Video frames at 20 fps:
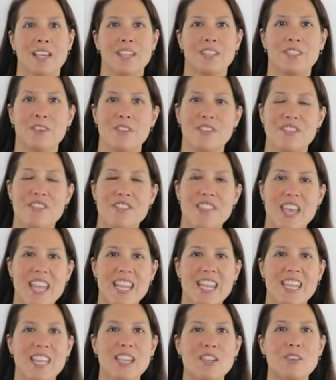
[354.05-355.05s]
So
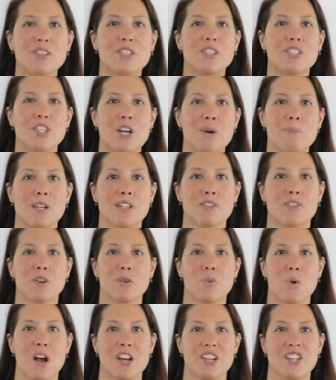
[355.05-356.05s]
thank you so much
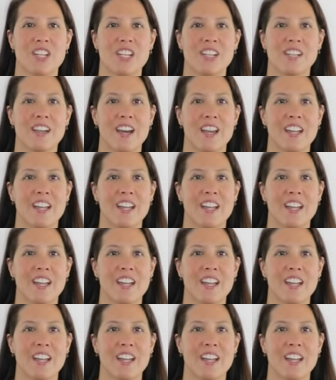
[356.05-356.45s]
for watching.